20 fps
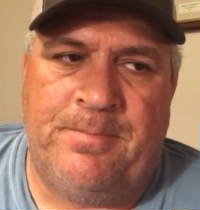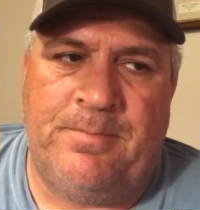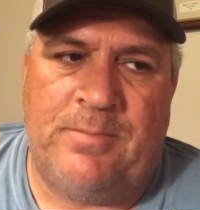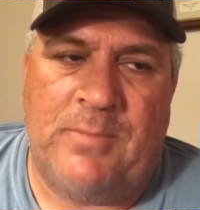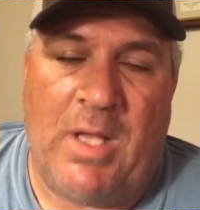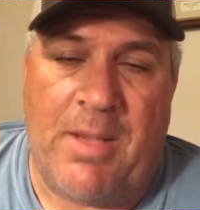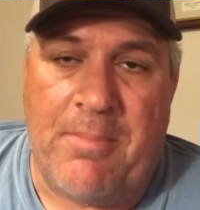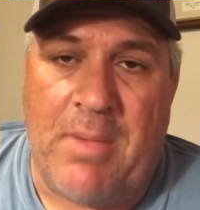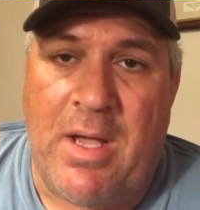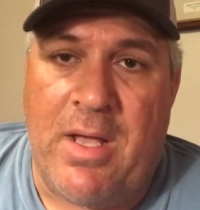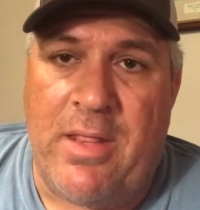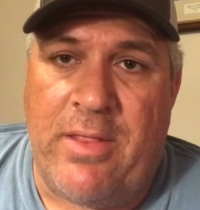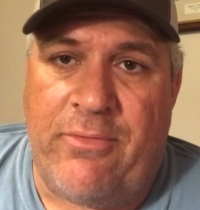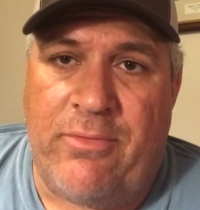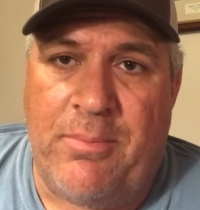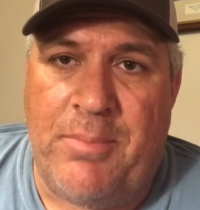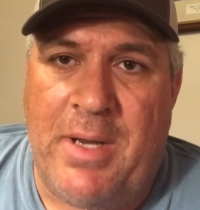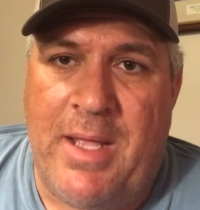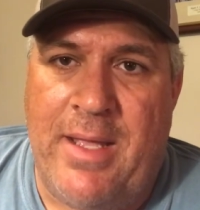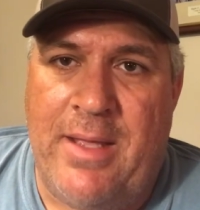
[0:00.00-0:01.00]
month
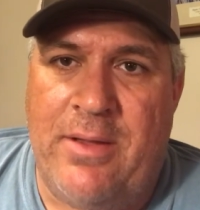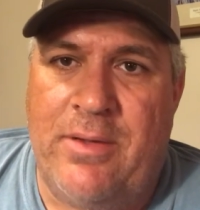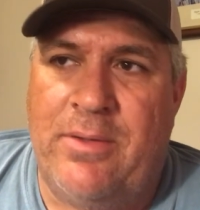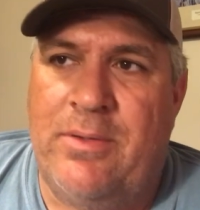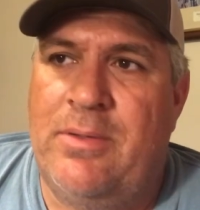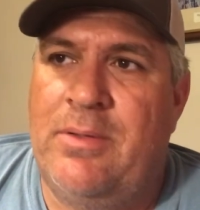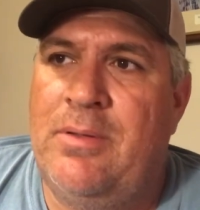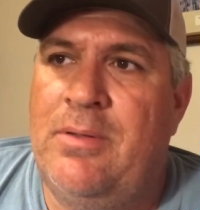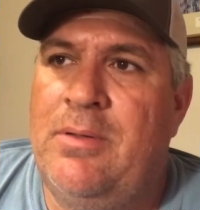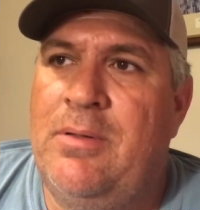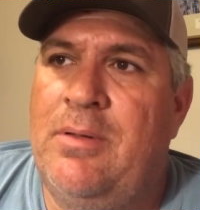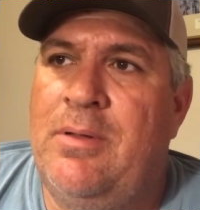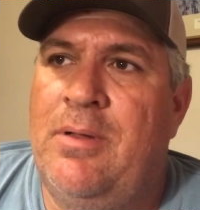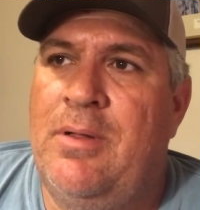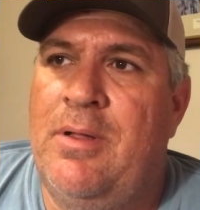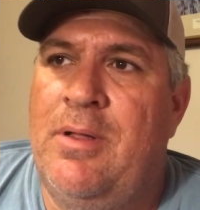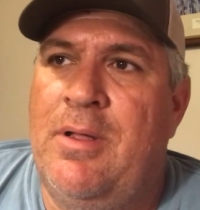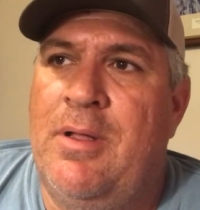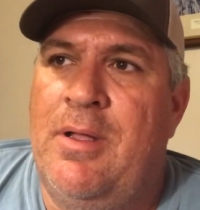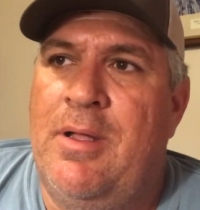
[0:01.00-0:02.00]
from now,
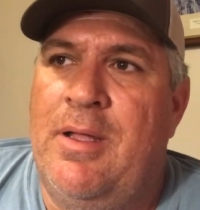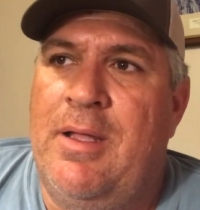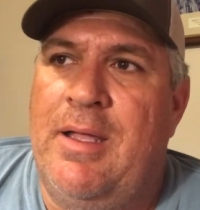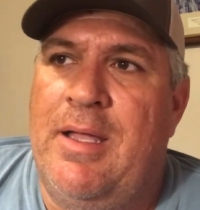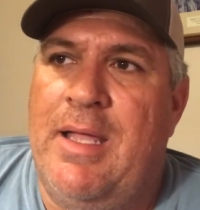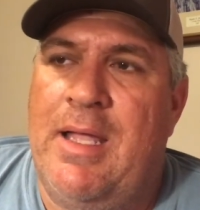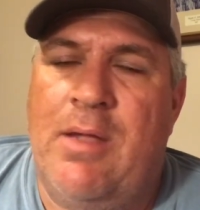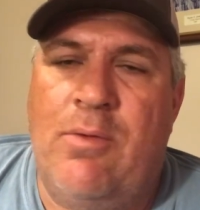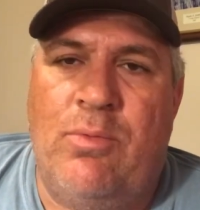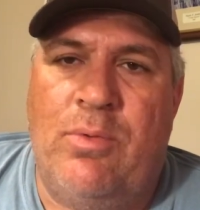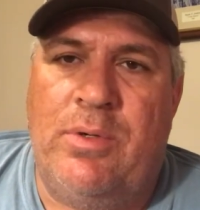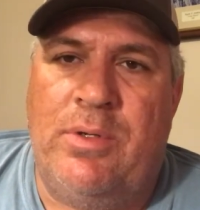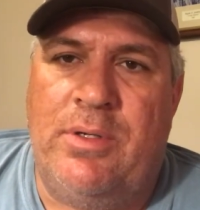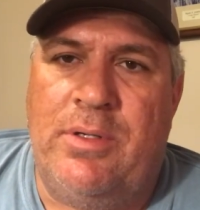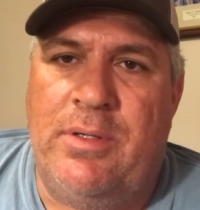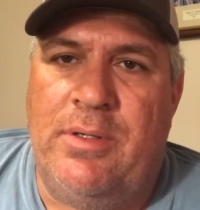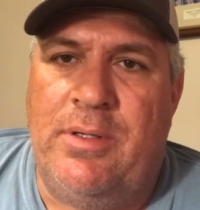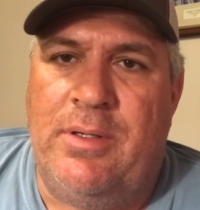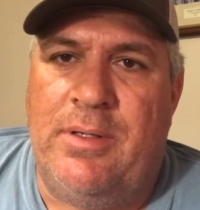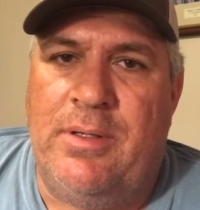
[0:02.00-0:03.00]
it
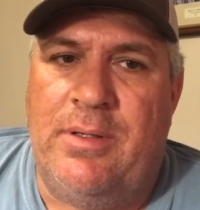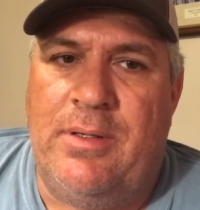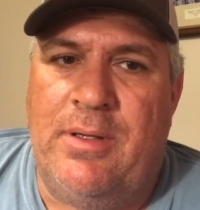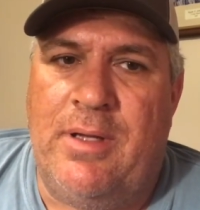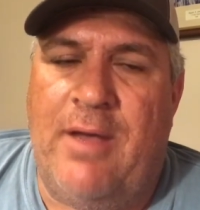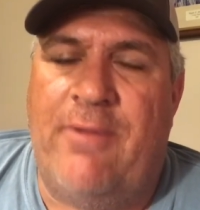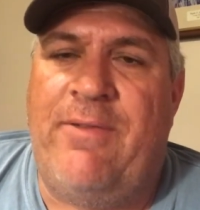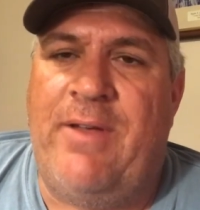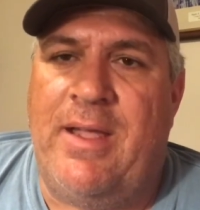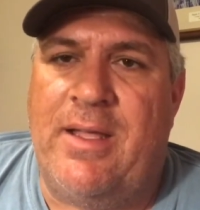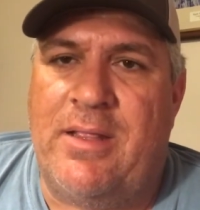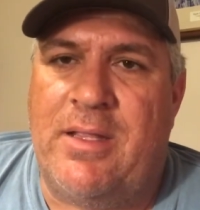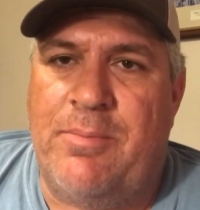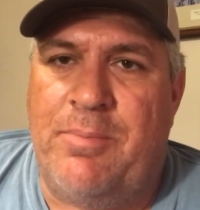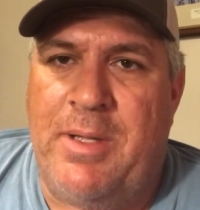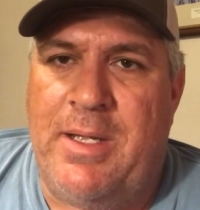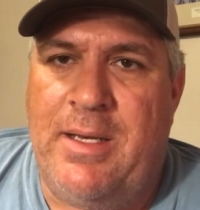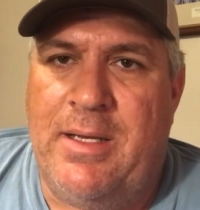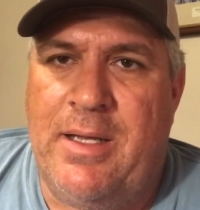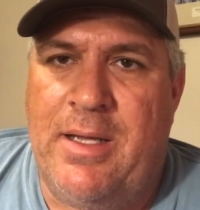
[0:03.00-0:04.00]
would affect the
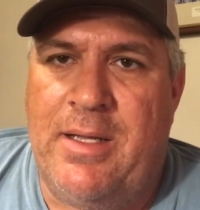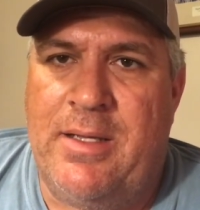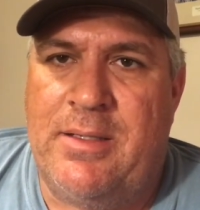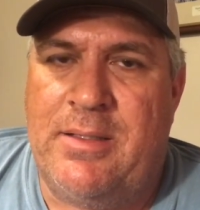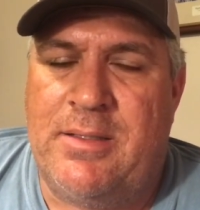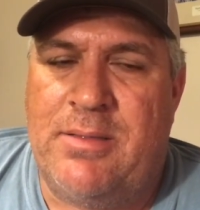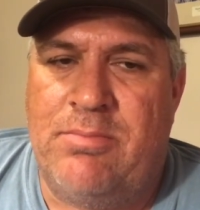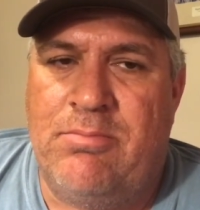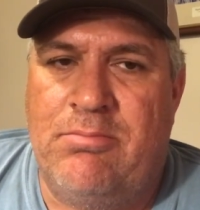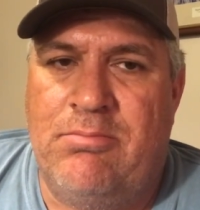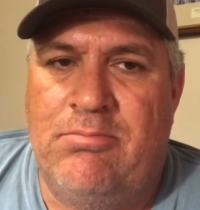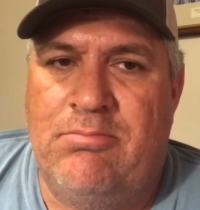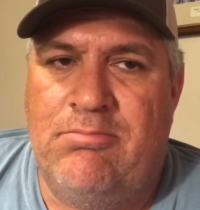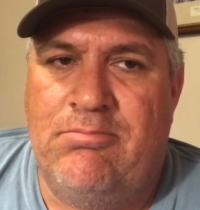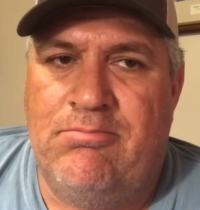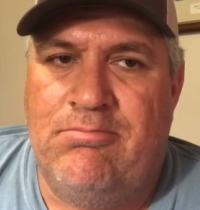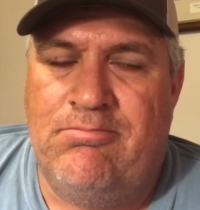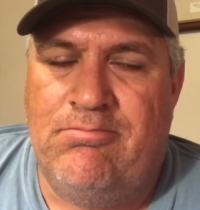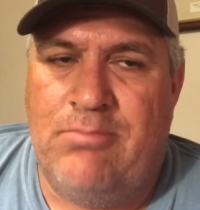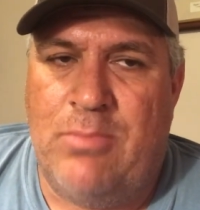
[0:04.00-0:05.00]
peanuts
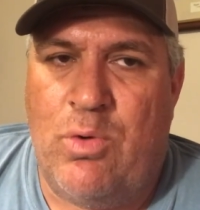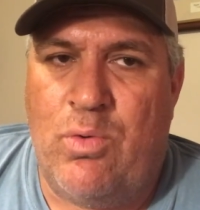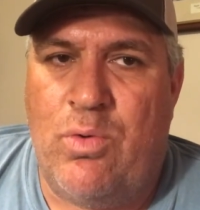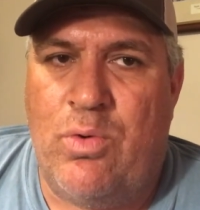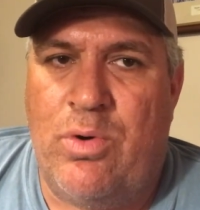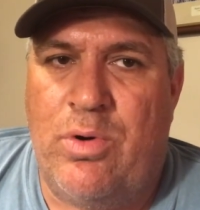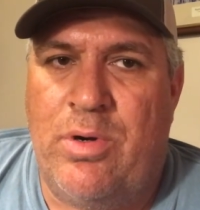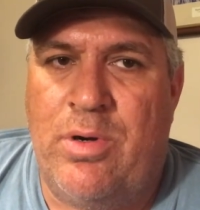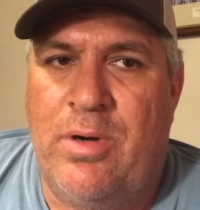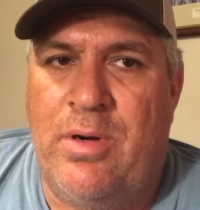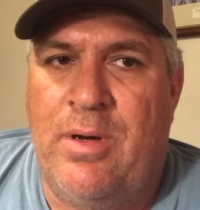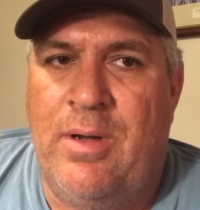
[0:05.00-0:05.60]
more